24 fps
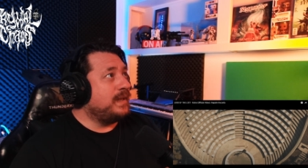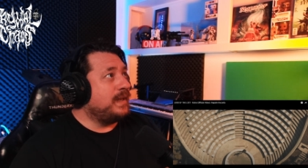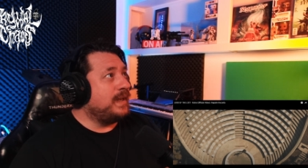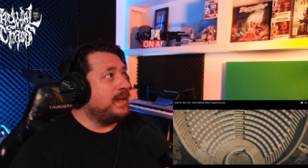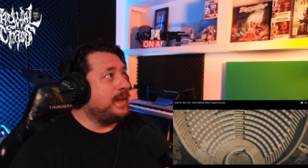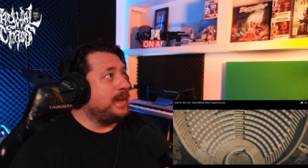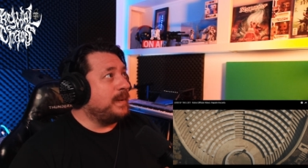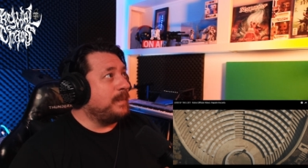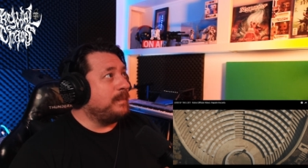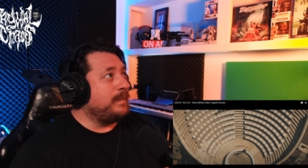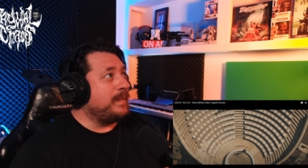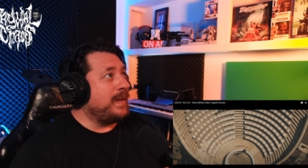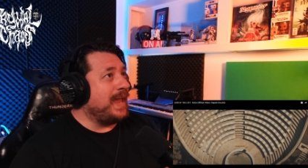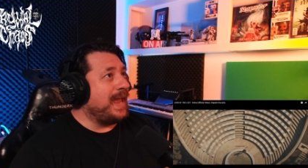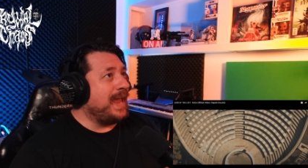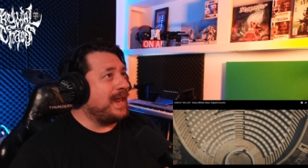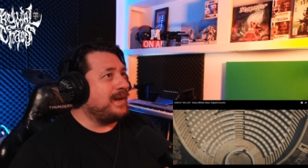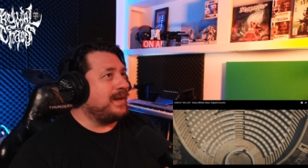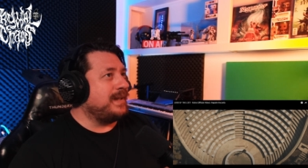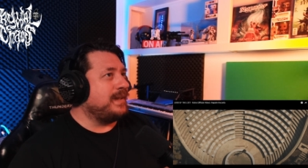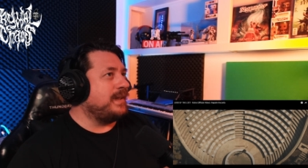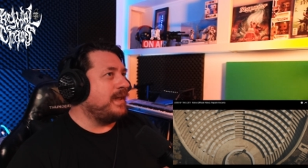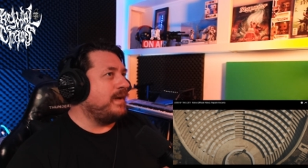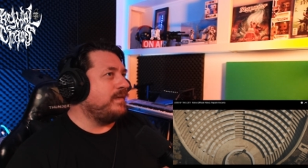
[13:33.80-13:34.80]
Um,
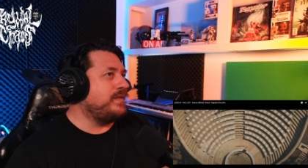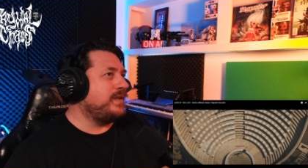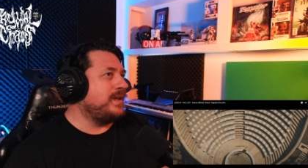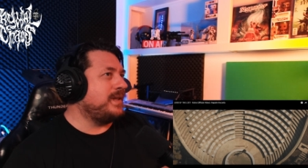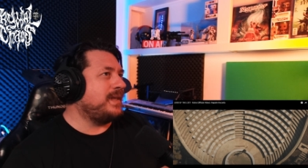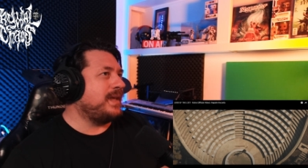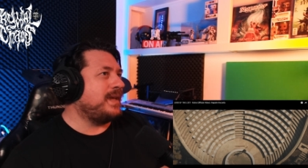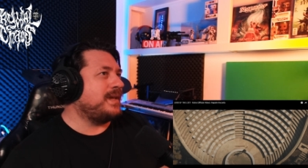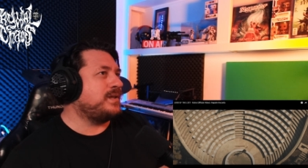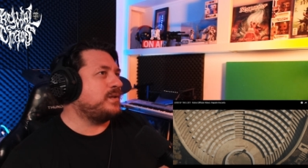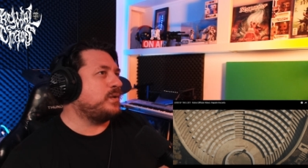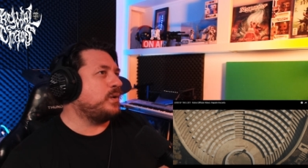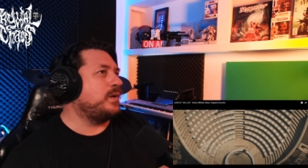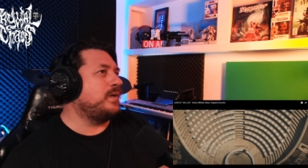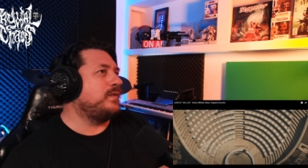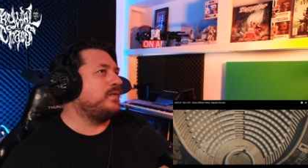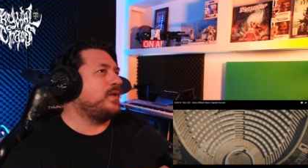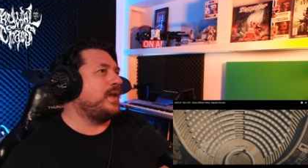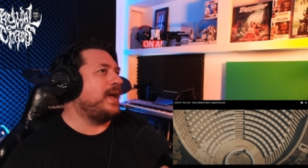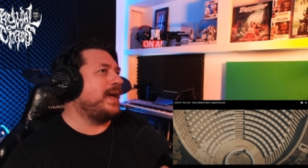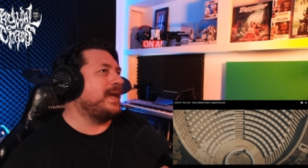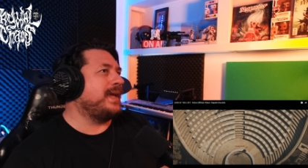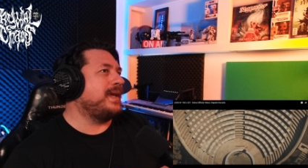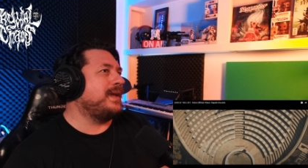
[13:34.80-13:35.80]
and I love that they sort
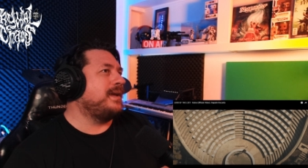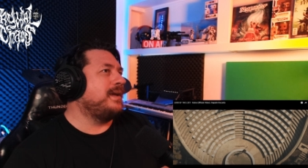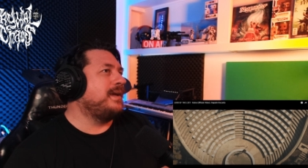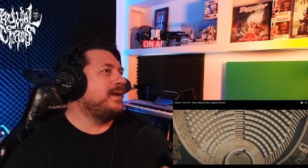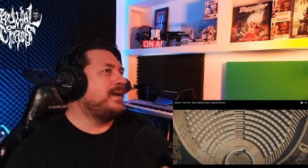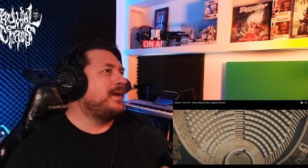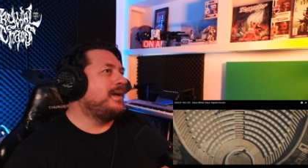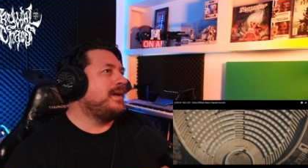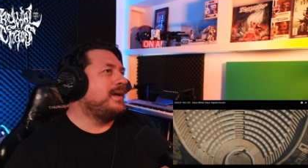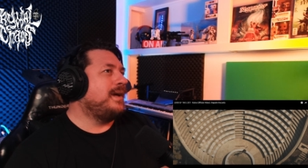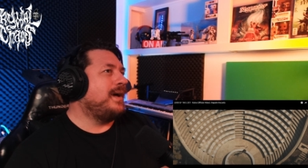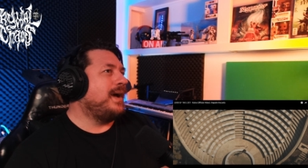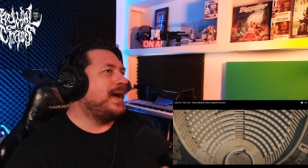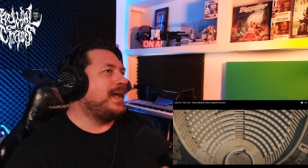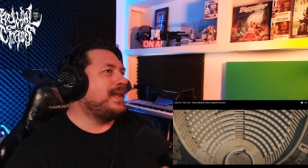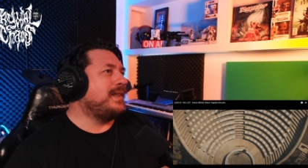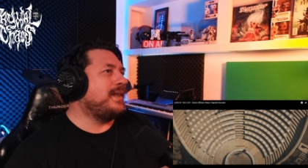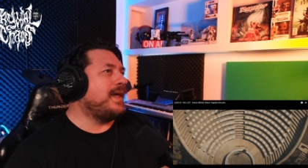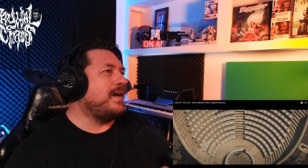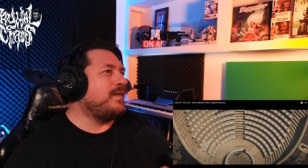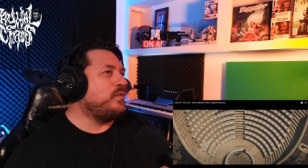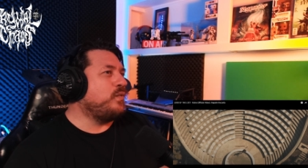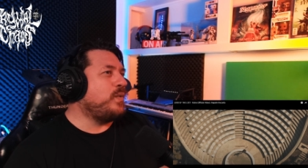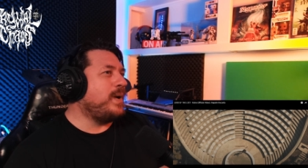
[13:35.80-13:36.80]
of like I
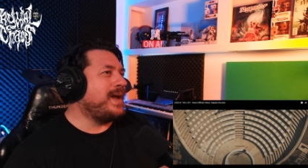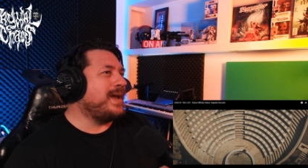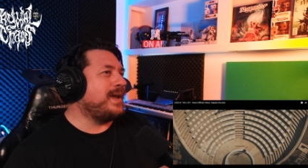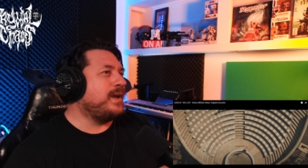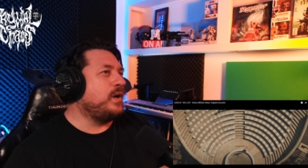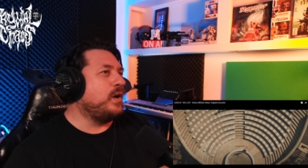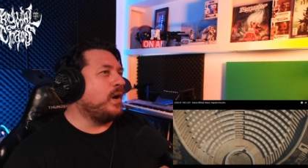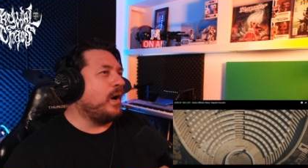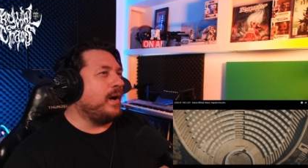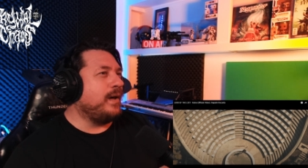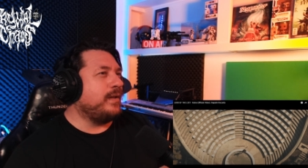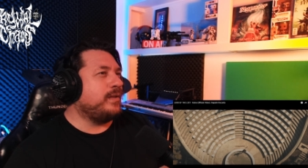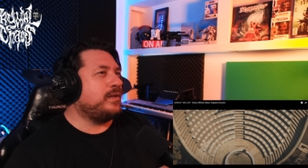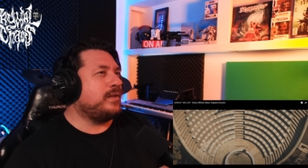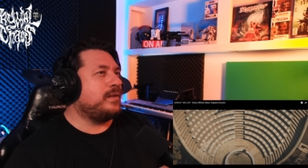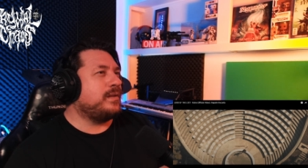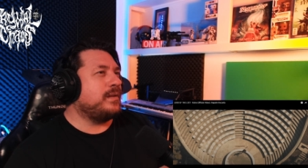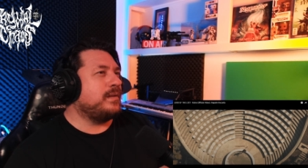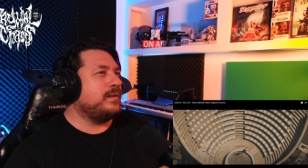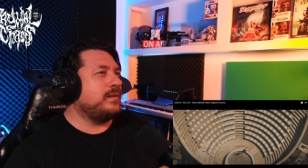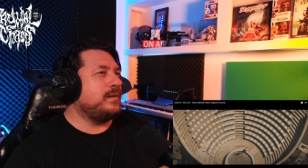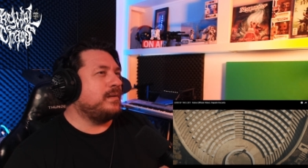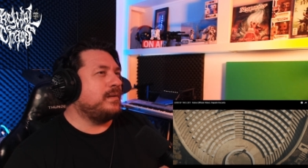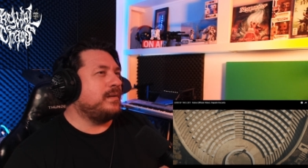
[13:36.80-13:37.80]
love where
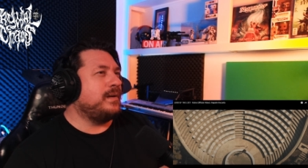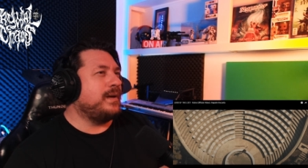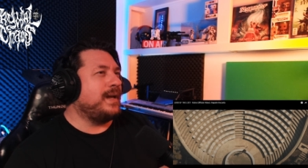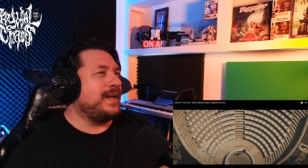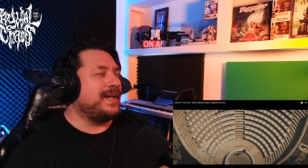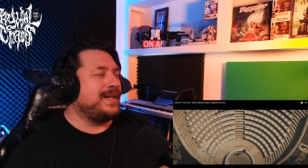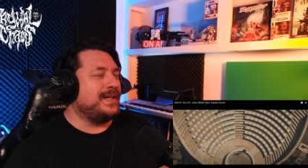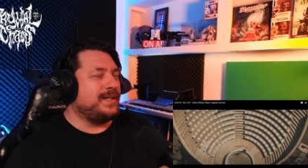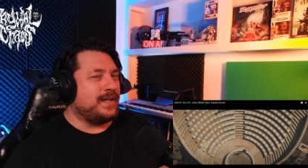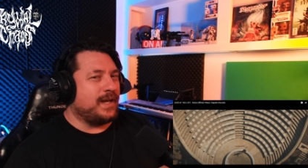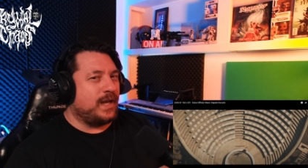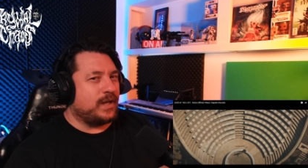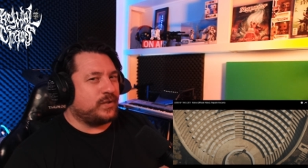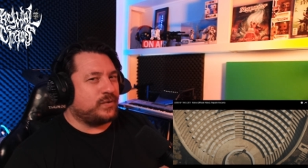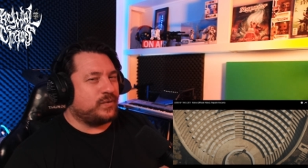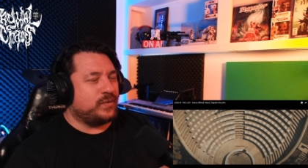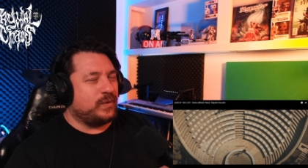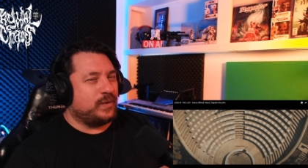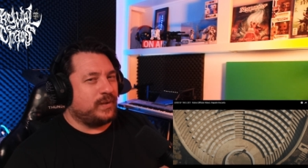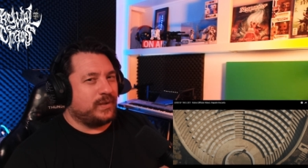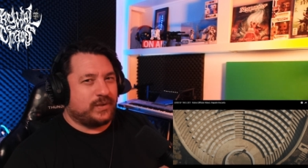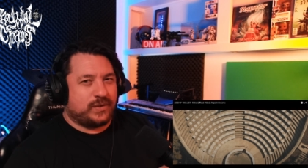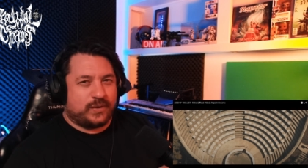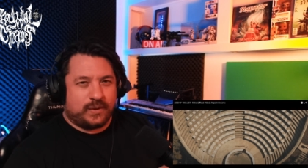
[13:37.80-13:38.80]
goth and
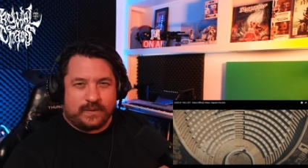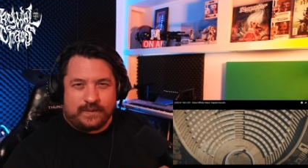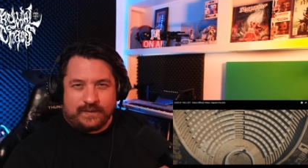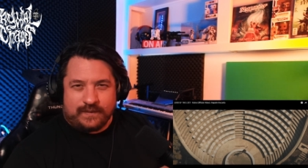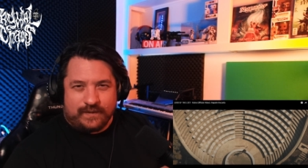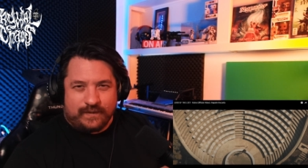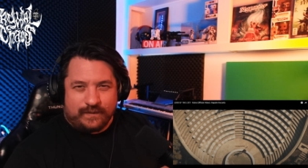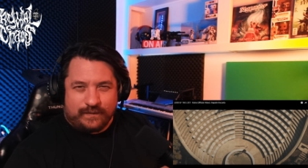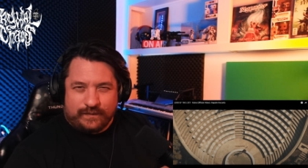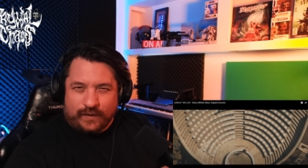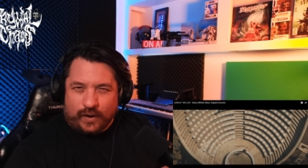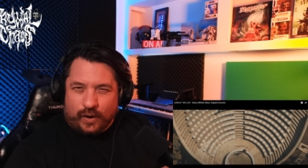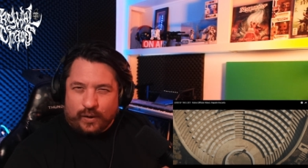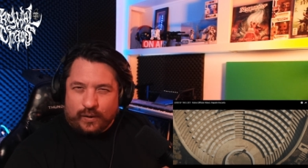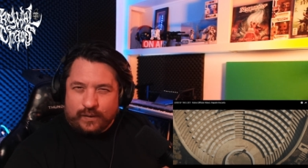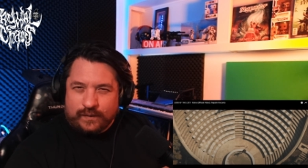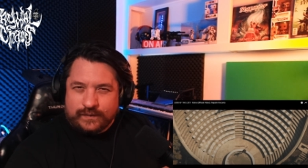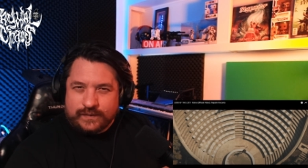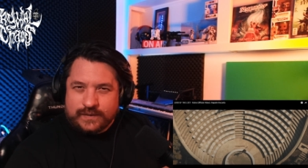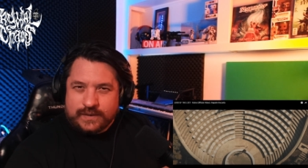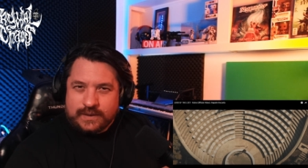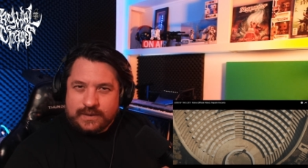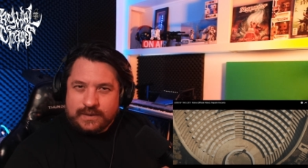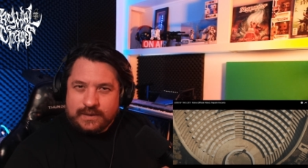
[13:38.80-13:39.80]
industrial has sort of
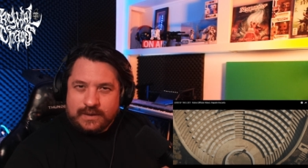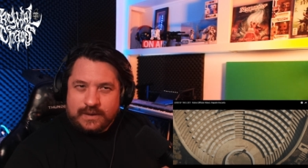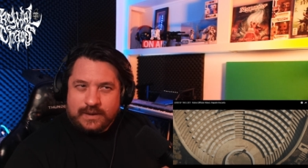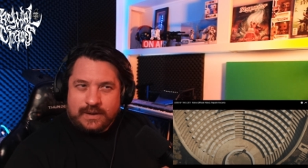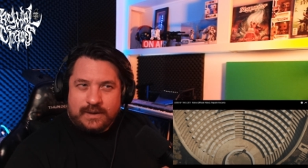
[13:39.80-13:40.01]
evolved,